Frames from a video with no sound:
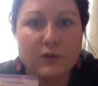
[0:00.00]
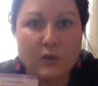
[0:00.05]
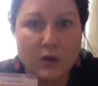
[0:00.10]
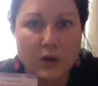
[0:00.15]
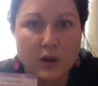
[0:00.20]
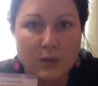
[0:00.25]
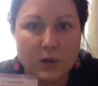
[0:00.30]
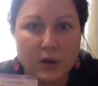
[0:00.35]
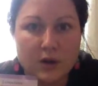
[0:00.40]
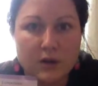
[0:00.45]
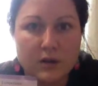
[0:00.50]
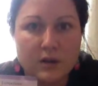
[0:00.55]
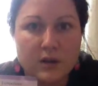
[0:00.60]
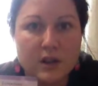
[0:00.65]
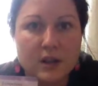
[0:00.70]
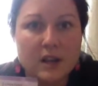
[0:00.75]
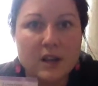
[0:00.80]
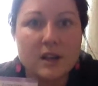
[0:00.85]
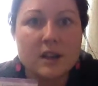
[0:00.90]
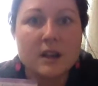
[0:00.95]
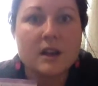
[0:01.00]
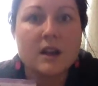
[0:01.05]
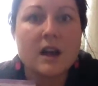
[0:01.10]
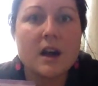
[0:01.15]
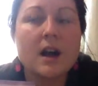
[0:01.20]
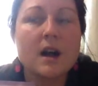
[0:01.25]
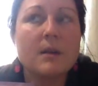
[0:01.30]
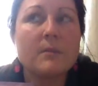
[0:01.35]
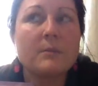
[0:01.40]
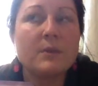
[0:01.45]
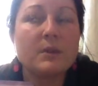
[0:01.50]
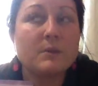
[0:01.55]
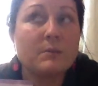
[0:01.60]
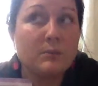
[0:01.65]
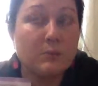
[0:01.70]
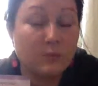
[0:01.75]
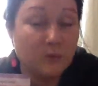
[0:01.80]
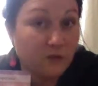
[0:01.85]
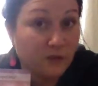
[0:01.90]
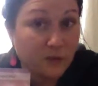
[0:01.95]
forward,
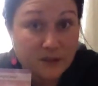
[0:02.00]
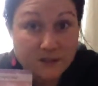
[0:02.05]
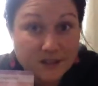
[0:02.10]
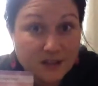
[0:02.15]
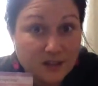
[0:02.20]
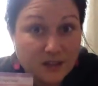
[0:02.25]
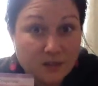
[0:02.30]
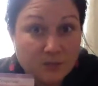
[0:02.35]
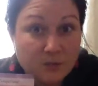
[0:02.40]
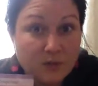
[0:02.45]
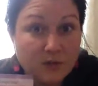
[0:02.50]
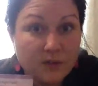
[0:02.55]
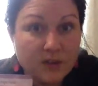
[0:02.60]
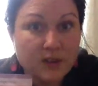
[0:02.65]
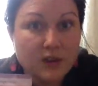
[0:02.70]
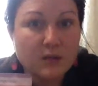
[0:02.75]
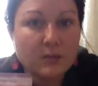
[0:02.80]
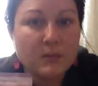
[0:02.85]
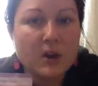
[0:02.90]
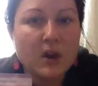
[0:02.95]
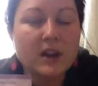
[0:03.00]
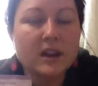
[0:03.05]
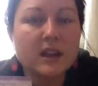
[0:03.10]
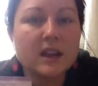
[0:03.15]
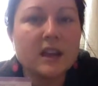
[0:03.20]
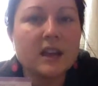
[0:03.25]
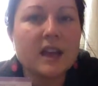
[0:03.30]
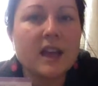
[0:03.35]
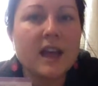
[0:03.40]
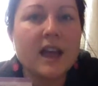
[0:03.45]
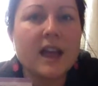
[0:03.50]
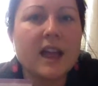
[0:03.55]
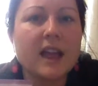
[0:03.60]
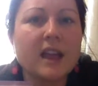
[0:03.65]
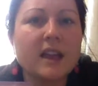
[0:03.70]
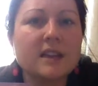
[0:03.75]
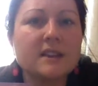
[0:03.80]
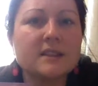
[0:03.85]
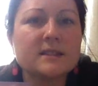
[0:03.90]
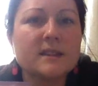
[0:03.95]
but physically moving your body
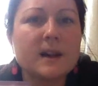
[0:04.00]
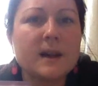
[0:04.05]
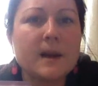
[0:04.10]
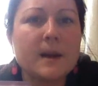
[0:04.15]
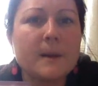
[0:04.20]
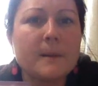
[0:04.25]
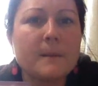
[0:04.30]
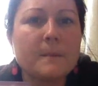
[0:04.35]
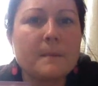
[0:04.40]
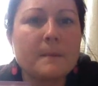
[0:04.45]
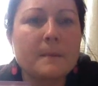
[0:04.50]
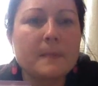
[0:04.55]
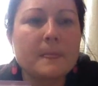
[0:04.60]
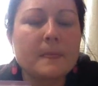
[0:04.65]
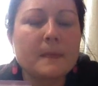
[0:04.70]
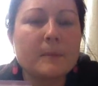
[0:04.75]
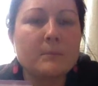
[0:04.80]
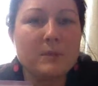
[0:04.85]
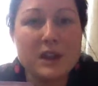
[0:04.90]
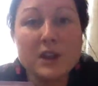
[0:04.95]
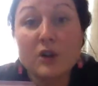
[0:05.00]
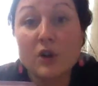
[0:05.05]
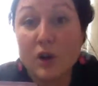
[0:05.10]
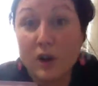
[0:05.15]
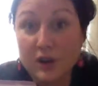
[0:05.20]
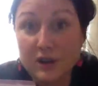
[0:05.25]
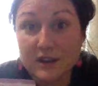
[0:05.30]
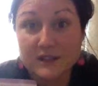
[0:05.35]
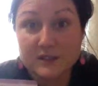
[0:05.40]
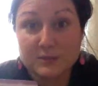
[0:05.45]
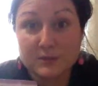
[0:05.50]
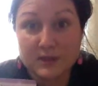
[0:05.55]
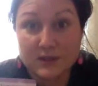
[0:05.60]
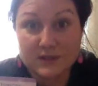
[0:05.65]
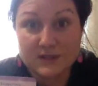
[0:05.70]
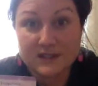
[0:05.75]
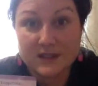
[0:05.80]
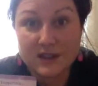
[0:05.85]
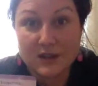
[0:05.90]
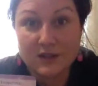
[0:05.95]
and being honest with
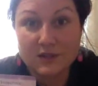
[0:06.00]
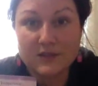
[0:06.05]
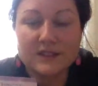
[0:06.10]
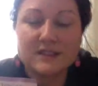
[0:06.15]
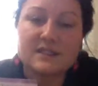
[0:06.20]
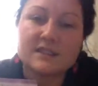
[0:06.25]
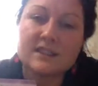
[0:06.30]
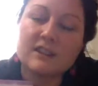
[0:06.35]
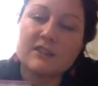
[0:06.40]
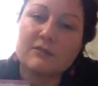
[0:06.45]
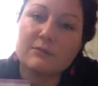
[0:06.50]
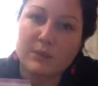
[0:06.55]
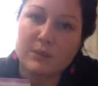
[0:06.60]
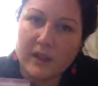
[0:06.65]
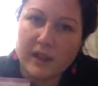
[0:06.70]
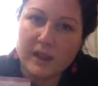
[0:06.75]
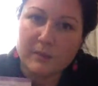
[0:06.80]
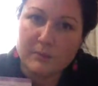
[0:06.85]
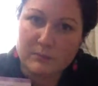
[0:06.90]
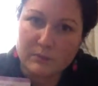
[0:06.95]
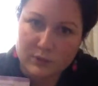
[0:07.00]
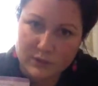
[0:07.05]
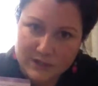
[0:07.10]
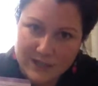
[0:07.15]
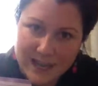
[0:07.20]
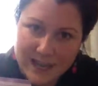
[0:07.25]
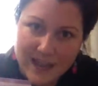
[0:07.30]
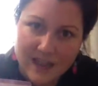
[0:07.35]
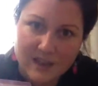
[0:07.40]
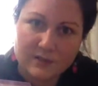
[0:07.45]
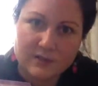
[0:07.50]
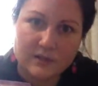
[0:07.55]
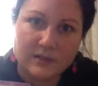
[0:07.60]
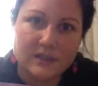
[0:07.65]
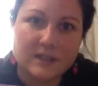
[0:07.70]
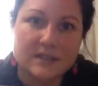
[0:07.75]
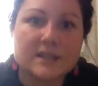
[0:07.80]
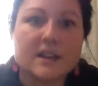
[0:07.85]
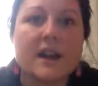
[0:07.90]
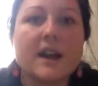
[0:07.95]
yourself instead of playing pretend all
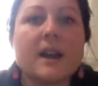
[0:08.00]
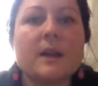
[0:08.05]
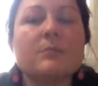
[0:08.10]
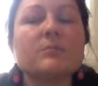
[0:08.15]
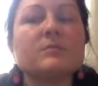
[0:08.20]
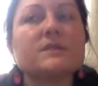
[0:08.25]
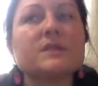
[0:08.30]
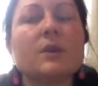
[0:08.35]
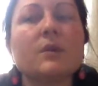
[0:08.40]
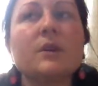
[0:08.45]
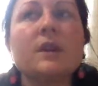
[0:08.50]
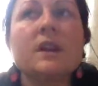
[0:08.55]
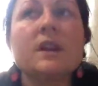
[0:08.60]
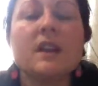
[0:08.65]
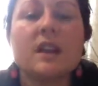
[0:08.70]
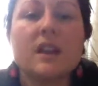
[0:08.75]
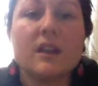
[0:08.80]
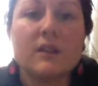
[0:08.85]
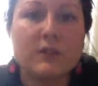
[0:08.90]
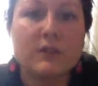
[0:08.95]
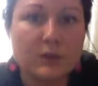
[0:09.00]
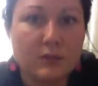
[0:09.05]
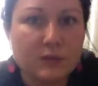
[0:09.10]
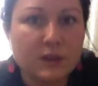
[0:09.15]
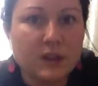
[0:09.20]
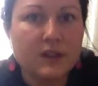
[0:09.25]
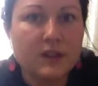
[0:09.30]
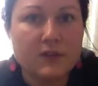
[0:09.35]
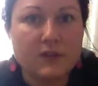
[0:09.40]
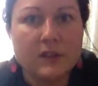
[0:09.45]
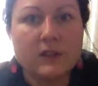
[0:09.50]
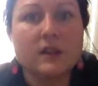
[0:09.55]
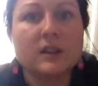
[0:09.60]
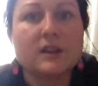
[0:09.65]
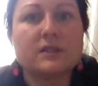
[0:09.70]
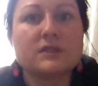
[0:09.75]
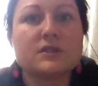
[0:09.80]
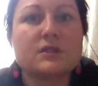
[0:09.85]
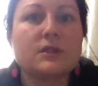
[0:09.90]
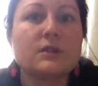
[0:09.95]
the time. So if you're really
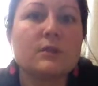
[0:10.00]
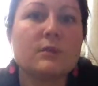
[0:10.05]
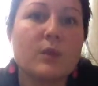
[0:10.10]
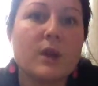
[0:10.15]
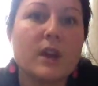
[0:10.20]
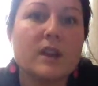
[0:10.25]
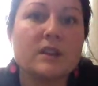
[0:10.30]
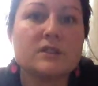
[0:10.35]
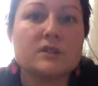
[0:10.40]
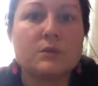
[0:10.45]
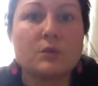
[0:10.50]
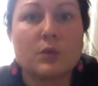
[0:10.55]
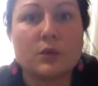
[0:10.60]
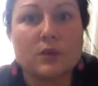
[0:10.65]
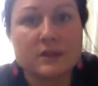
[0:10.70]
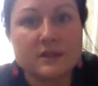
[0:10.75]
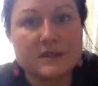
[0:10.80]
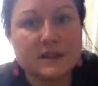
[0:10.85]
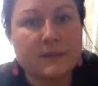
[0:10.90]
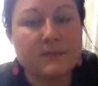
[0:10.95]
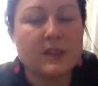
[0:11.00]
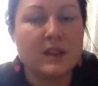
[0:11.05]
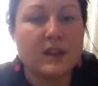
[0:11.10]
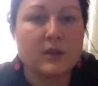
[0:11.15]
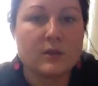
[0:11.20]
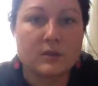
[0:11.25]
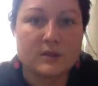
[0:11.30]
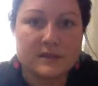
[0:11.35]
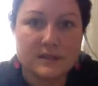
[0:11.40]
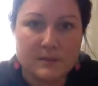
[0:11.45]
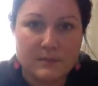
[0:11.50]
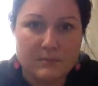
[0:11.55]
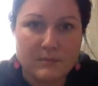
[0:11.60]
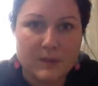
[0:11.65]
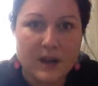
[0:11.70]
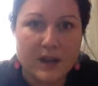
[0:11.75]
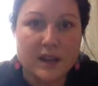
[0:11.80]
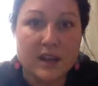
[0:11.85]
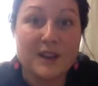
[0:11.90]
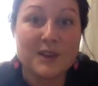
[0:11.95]
feeling a certain way towards something or
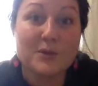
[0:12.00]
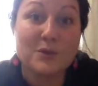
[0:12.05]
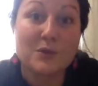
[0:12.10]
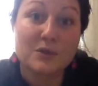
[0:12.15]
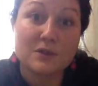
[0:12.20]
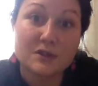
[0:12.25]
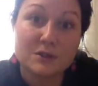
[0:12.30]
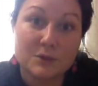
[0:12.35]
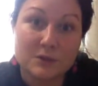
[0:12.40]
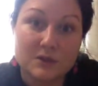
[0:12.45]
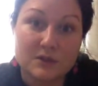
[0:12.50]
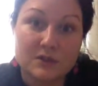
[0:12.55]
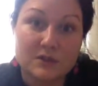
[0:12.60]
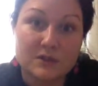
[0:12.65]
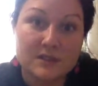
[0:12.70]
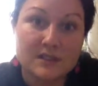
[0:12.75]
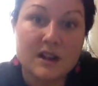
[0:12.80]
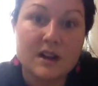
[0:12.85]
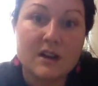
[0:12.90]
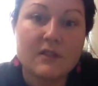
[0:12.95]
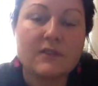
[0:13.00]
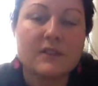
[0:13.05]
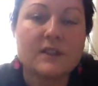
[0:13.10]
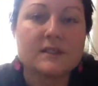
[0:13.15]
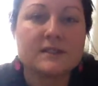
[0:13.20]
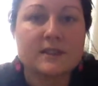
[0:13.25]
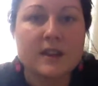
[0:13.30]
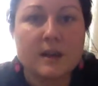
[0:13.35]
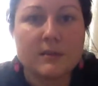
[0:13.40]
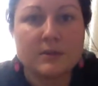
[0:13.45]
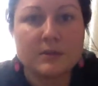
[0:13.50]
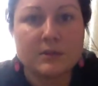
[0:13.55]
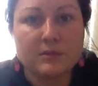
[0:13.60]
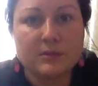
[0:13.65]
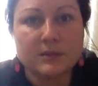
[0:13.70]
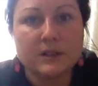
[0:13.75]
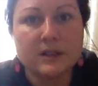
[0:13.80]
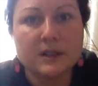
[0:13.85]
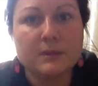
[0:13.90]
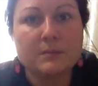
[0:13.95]
somebody or towards yourself, it's time to
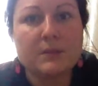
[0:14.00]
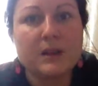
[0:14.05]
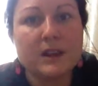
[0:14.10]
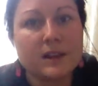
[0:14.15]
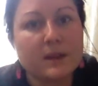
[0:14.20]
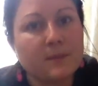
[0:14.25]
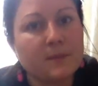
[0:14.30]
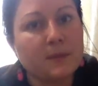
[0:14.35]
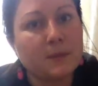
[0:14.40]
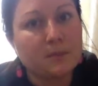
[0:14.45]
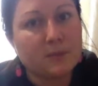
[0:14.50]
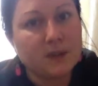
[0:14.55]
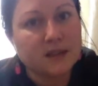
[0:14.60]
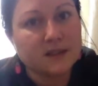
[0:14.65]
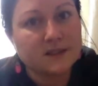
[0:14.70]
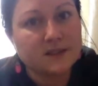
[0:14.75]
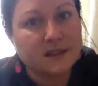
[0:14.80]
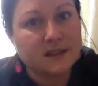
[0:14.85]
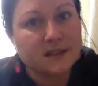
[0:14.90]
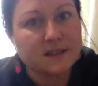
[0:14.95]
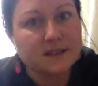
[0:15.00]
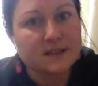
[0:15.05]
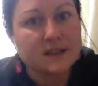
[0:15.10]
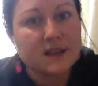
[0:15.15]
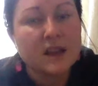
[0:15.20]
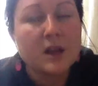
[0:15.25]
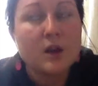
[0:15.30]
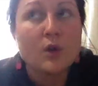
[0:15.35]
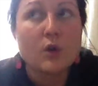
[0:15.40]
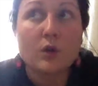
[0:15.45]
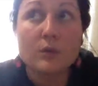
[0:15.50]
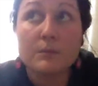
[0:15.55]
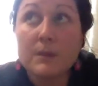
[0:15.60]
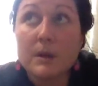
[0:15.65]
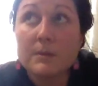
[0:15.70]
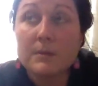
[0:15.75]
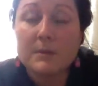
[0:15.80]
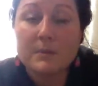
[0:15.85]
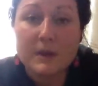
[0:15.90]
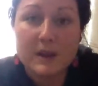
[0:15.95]
really pick up the pieces or
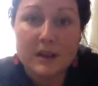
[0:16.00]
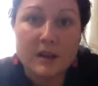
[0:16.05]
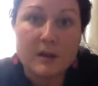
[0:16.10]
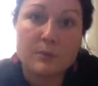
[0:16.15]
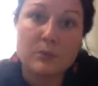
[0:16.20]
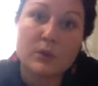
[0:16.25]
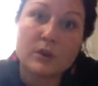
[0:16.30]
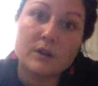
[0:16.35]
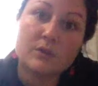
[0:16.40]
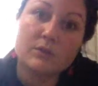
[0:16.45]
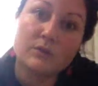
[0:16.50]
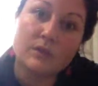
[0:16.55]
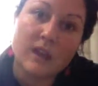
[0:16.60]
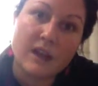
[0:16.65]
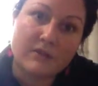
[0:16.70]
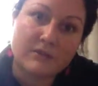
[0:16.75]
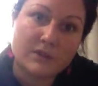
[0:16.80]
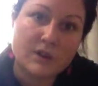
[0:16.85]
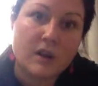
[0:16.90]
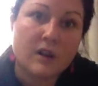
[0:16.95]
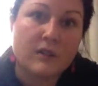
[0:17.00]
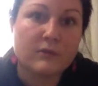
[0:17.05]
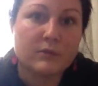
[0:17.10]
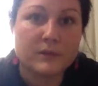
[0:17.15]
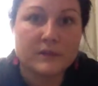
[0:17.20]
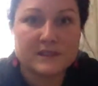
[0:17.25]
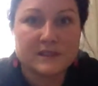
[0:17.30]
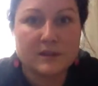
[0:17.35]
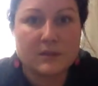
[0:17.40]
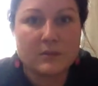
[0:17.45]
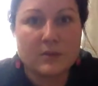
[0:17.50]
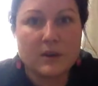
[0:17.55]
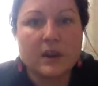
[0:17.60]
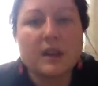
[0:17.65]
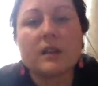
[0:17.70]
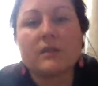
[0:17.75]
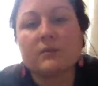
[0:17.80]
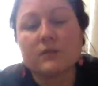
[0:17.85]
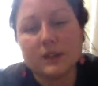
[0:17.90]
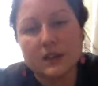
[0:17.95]
maybe pick up where you left off with someone
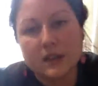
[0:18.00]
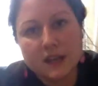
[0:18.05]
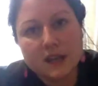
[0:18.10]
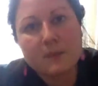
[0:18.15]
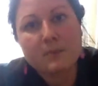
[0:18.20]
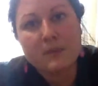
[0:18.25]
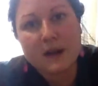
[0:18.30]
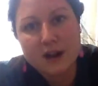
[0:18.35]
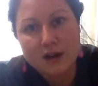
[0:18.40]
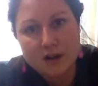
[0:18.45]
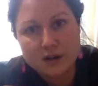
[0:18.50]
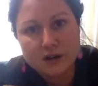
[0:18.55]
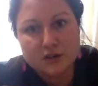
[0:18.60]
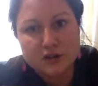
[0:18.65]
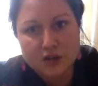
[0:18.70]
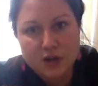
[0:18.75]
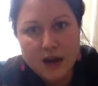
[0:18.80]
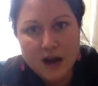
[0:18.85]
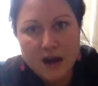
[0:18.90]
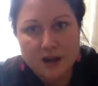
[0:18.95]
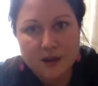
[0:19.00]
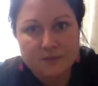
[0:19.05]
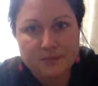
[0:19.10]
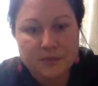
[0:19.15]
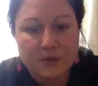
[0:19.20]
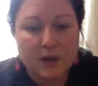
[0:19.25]
and really get back on track.